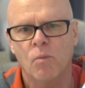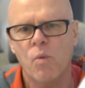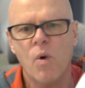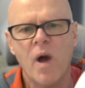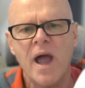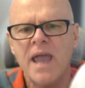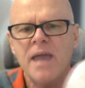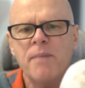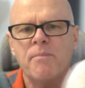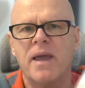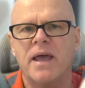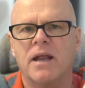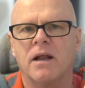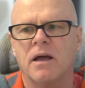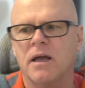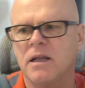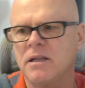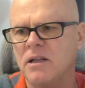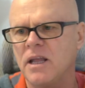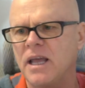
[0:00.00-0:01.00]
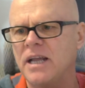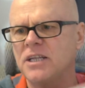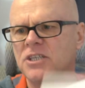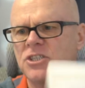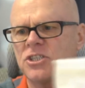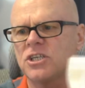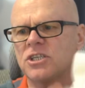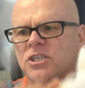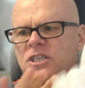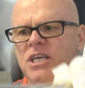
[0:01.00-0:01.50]
Way better, and, and
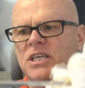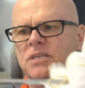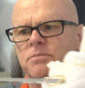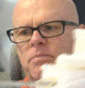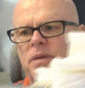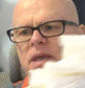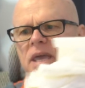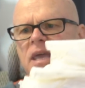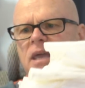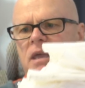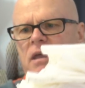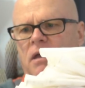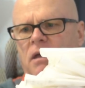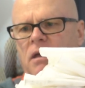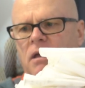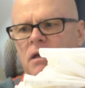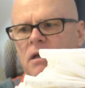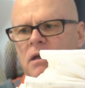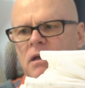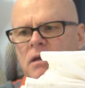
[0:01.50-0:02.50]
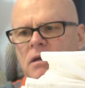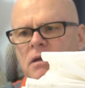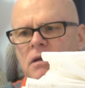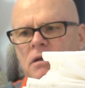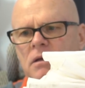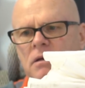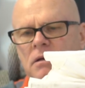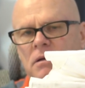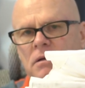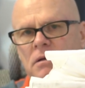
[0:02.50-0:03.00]
it's just this big.
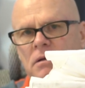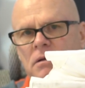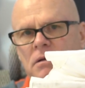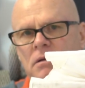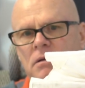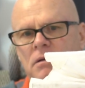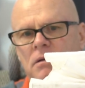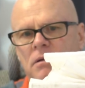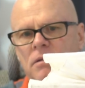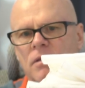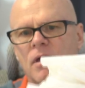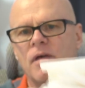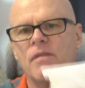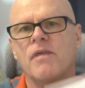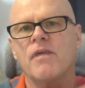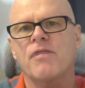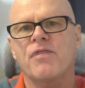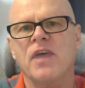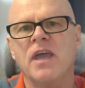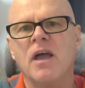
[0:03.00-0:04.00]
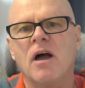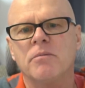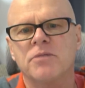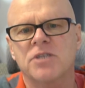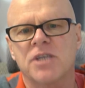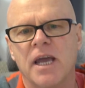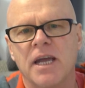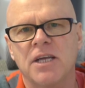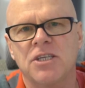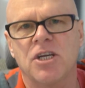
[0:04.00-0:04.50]
The, the thing
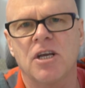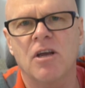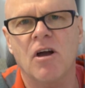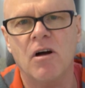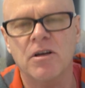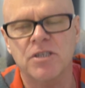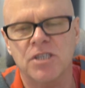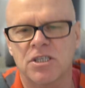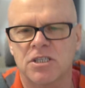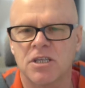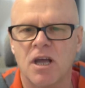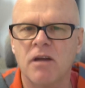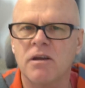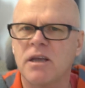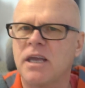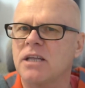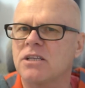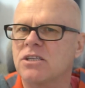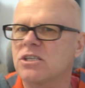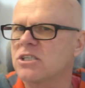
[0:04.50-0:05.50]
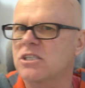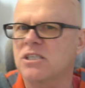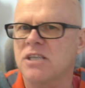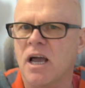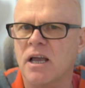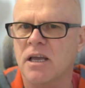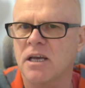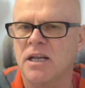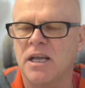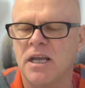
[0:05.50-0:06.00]
I'm saying to you guys is don't get
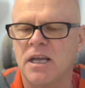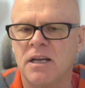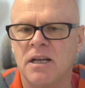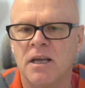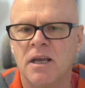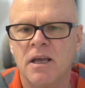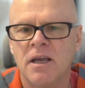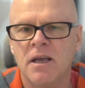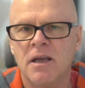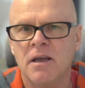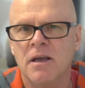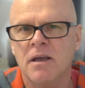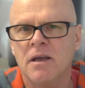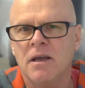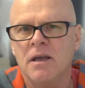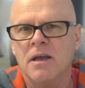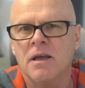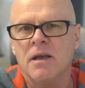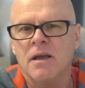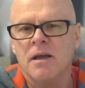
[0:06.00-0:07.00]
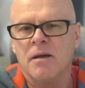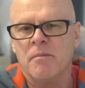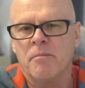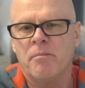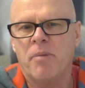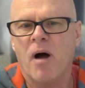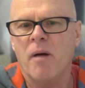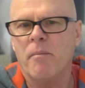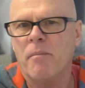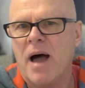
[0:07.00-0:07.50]
suckered in
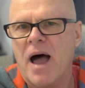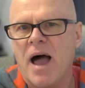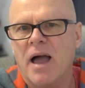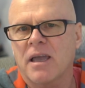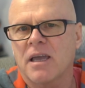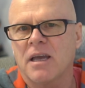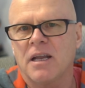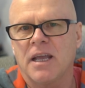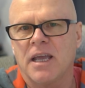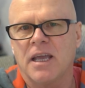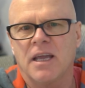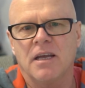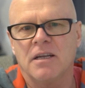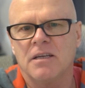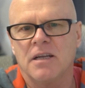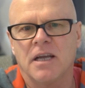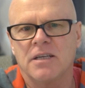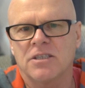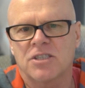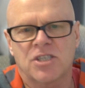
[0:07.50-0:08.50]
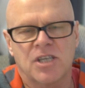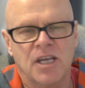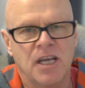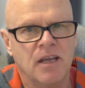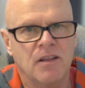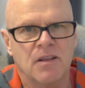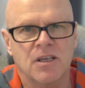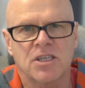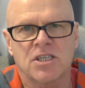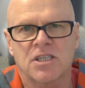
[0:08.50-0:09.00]
by marketing and, and
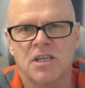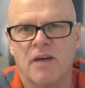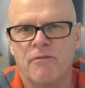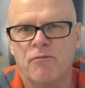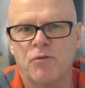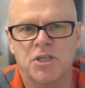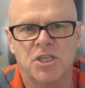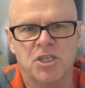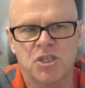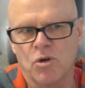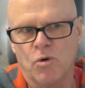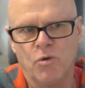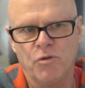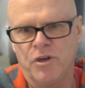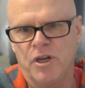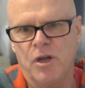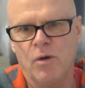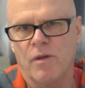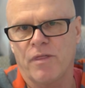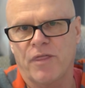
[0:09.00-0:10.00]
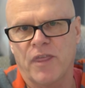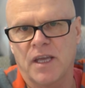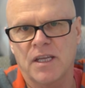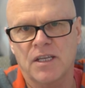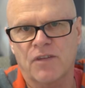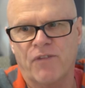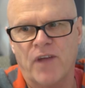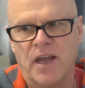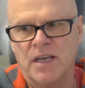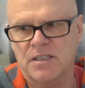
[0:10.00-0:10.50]
seeing this stuff which is all new and
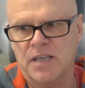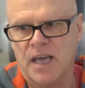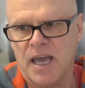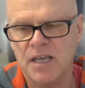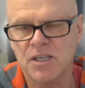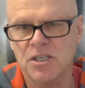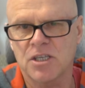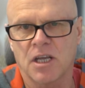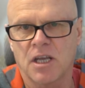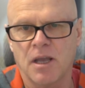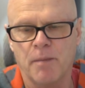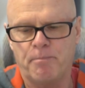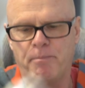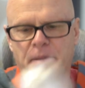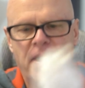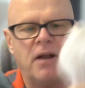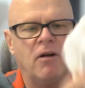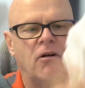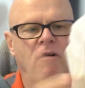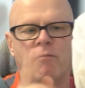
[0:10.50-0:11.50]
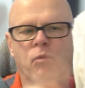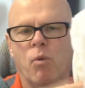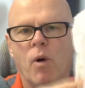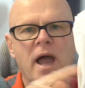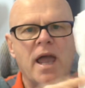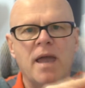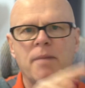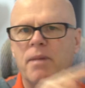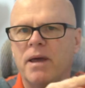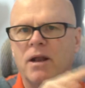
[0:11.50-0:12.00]
think it's fantastic. You're better off,
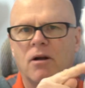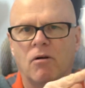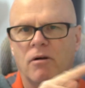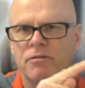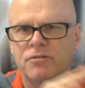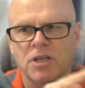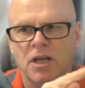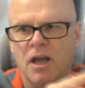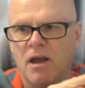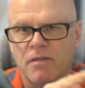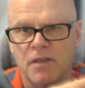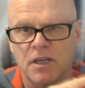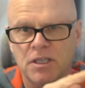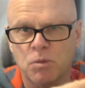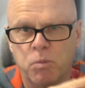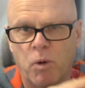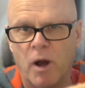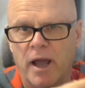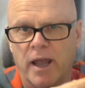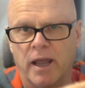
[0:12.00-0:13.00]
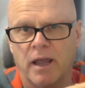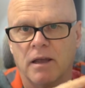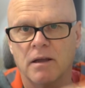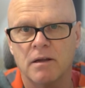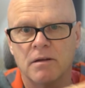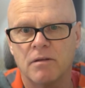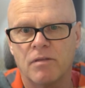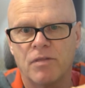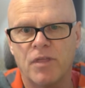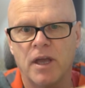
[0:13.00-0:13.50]
way better off to go this way
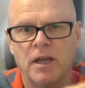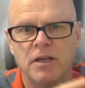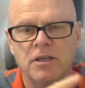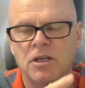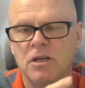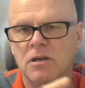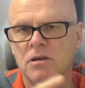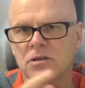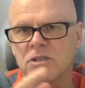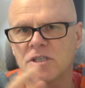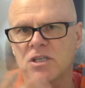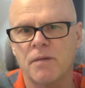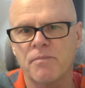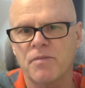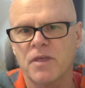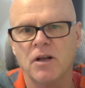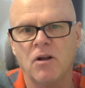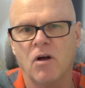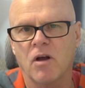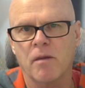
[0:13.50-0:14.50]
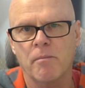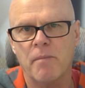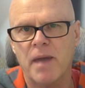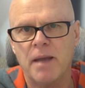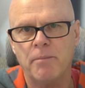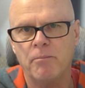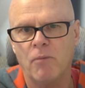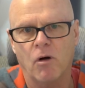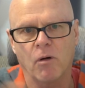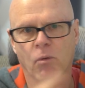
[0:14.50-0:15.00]
than use something like a
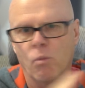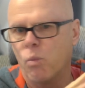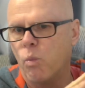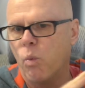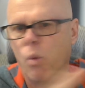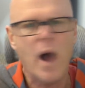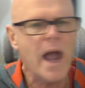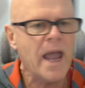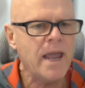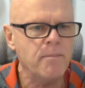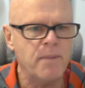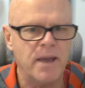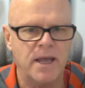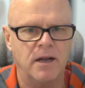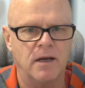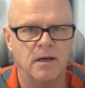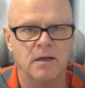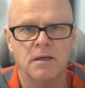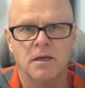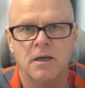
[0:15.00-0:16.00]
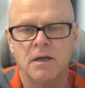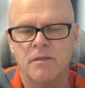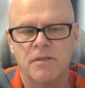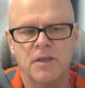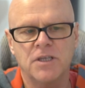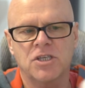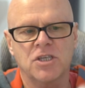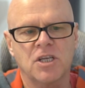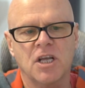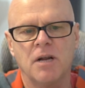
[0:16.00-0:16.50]
MagMod. Way better.
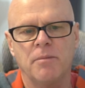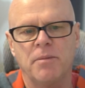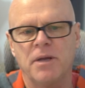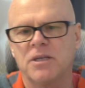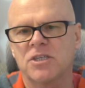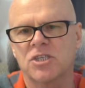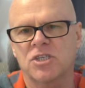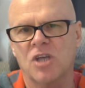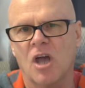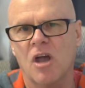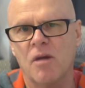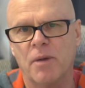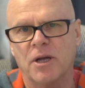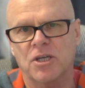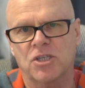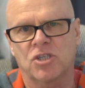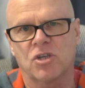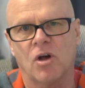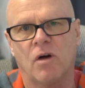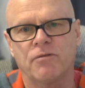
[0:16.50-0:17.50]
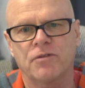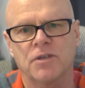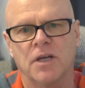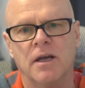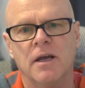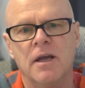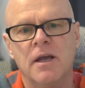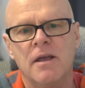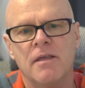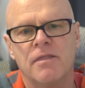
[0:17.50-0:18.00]
This is going to be so much
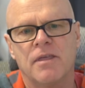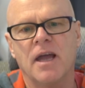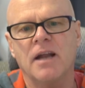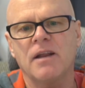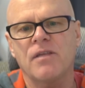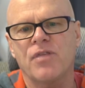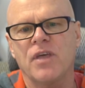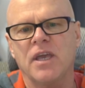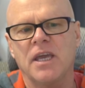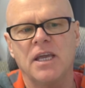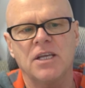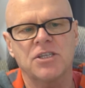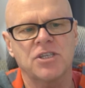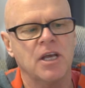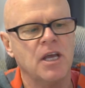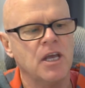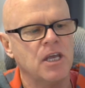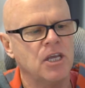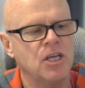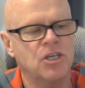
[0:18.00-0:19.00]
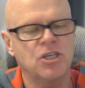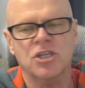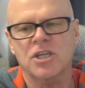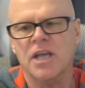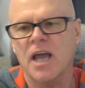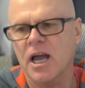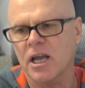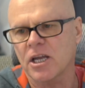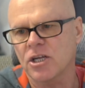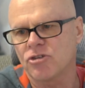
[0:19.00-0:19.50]
softer. The only thing is you
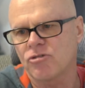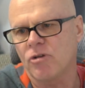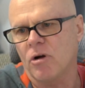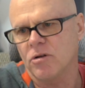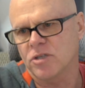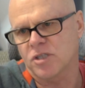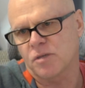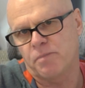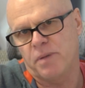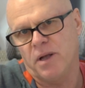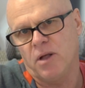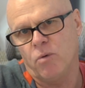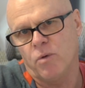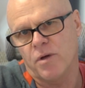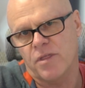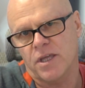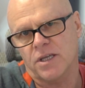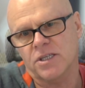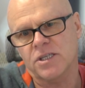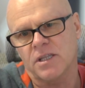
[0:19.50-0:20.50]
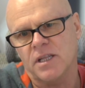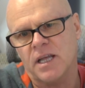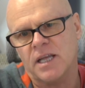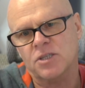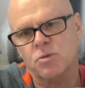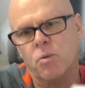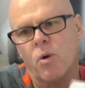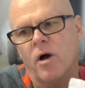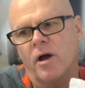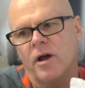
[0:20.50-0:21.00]
just can't control spill with this and
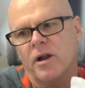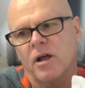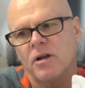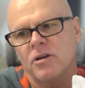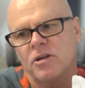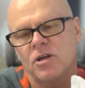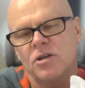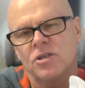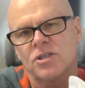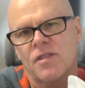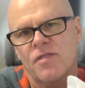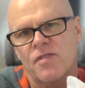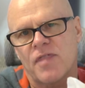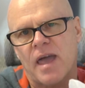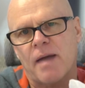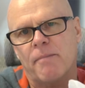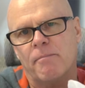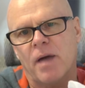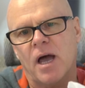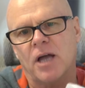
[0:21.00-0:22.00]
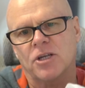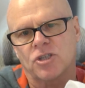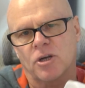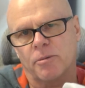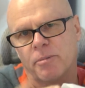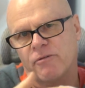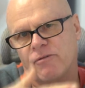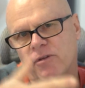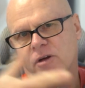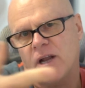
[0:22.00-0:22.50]
that's why I don't use it that
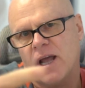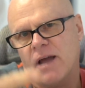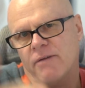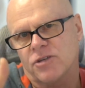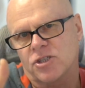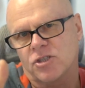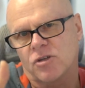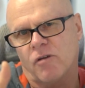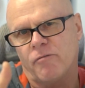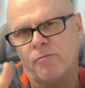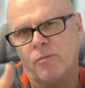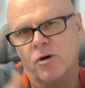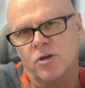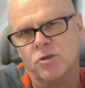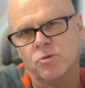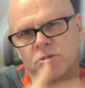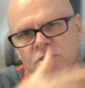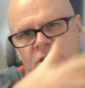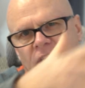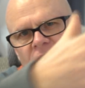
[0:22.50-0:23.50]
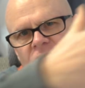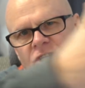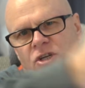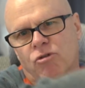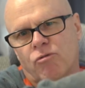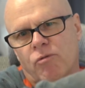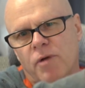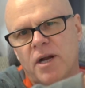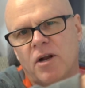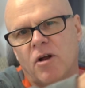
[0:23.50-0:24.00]
much. I prefer to have a softbox which has
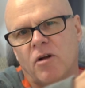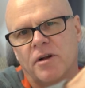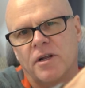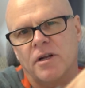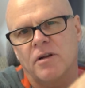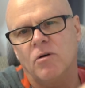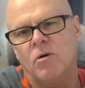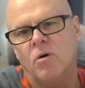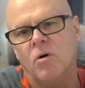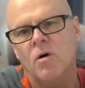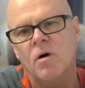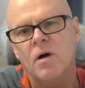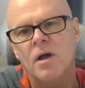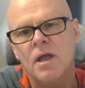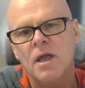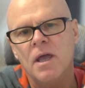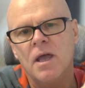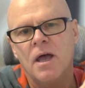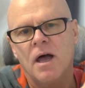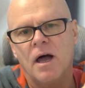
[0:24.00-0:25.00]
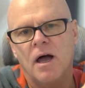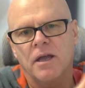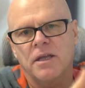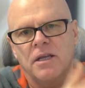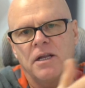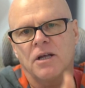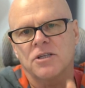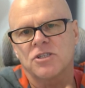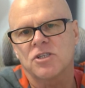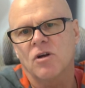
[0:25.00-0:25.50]
a grid on it or, uh,
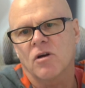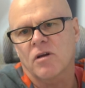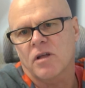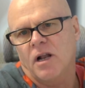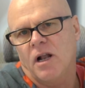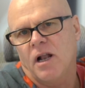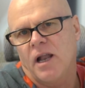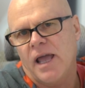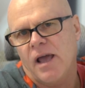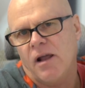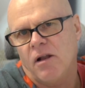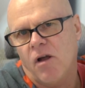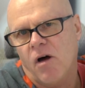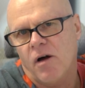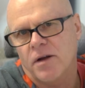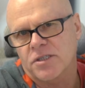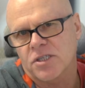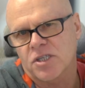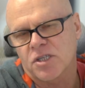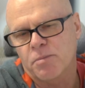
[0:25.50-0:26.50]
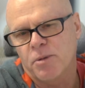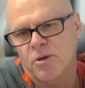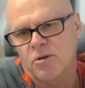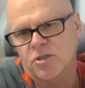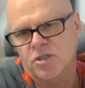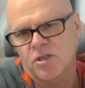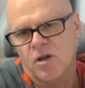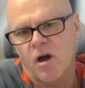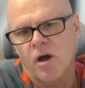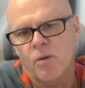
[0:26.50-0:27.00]
you know, it's not going to allow light to
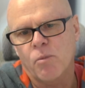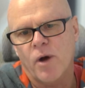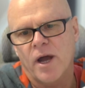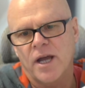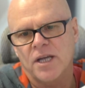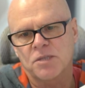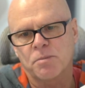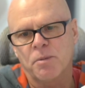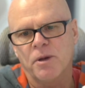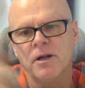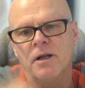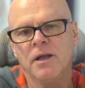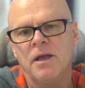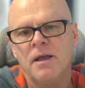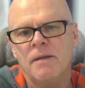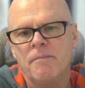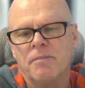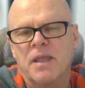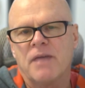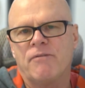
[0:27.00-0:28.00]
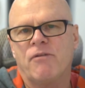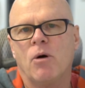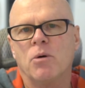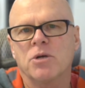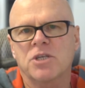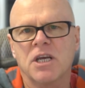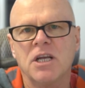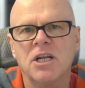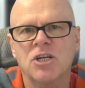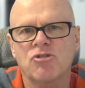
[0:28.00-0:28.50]
spill sideways. But if I
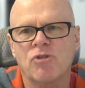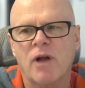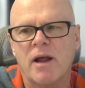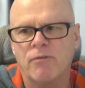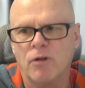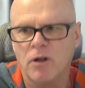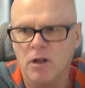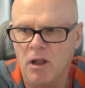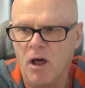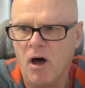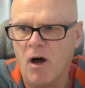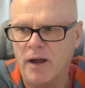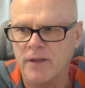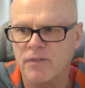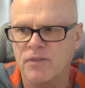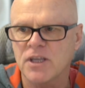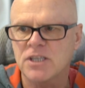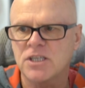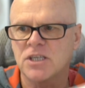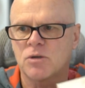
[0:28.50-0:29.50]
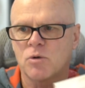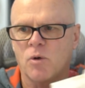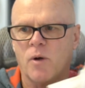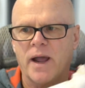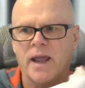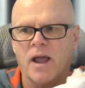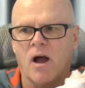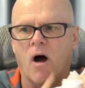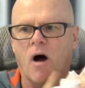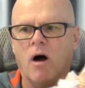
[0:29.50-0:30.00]
was going to travel light, this is the
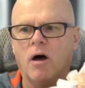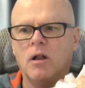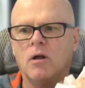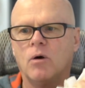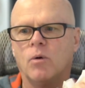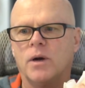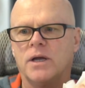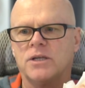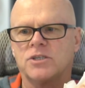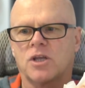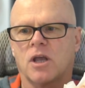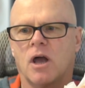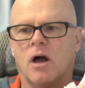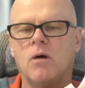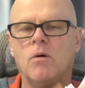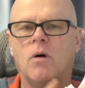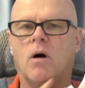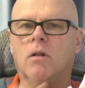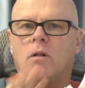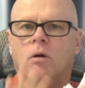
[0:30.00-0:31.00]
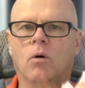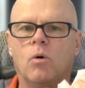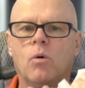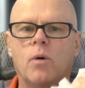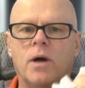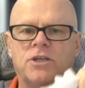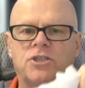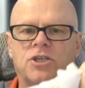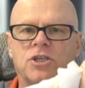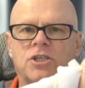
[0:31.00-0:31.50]
way I'll always go. I'll
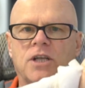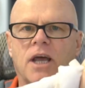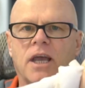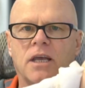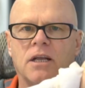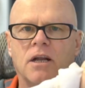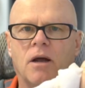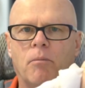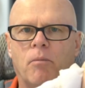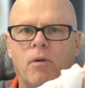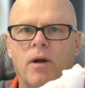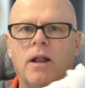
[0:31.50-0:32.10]
always just take an